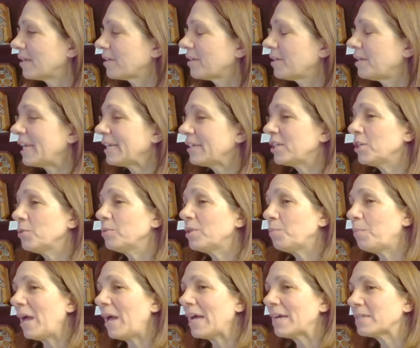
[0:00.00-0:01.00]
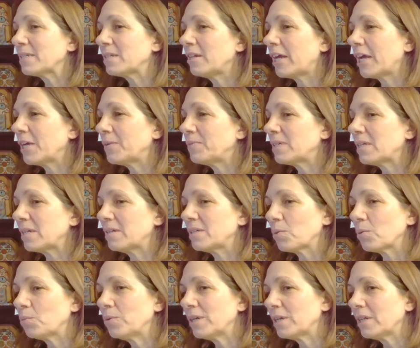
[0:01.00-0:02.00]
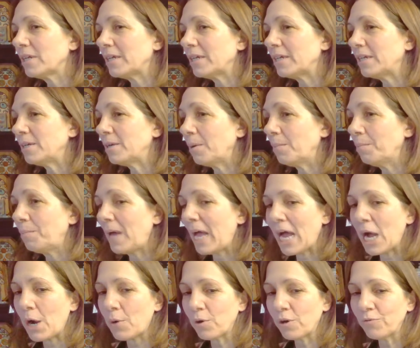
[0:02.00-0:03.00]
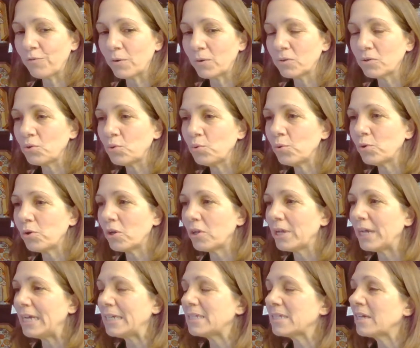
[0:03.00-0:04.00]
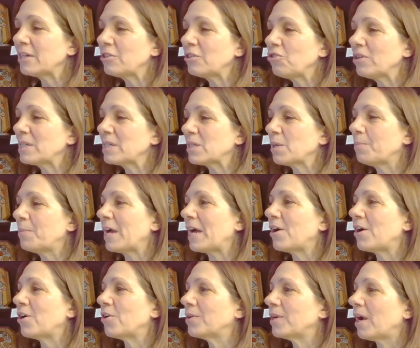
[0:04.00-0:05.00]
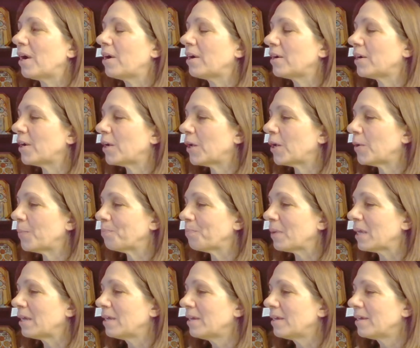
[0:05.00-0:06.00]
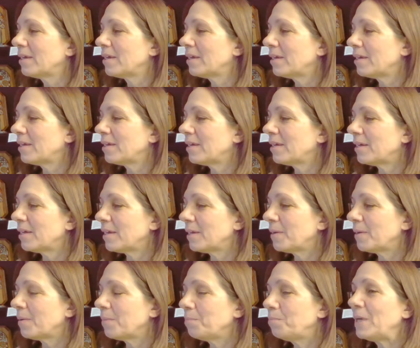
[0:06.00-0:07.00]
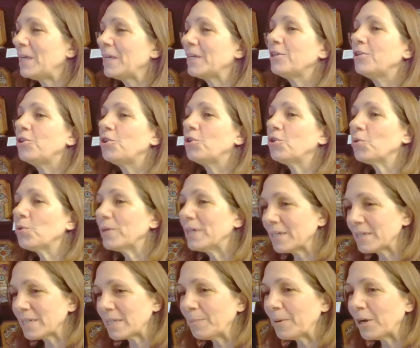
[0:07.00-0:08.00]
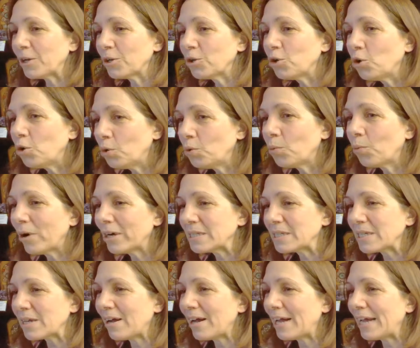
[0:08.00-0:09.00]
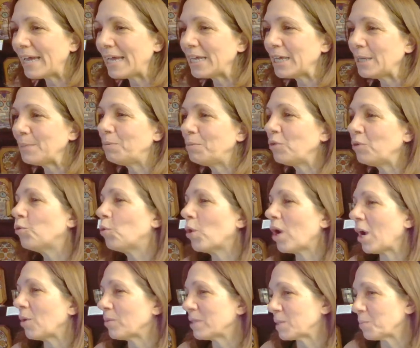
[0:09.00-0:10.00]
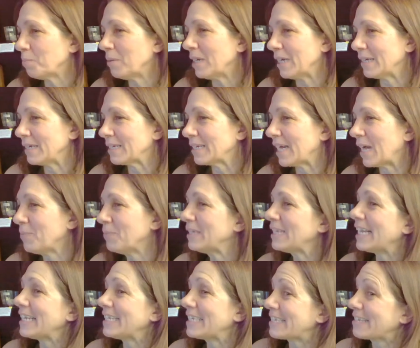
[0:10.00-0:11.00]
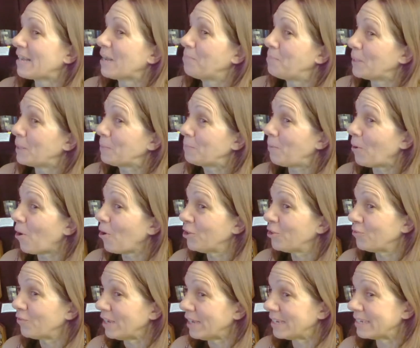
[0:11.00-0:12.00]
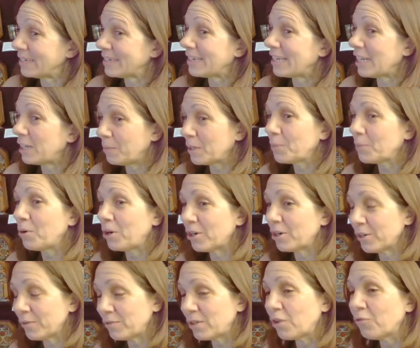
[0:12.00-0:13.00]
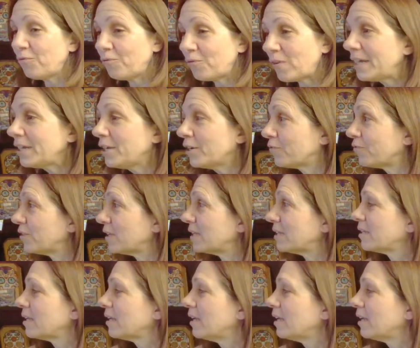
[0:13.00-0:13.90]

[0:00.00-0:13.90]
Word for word: connecting with past lives is a really powerful tool. It's not just about um, being curious about who was I before I was me. I mean, that's a big part of it and a big part of the fun of it.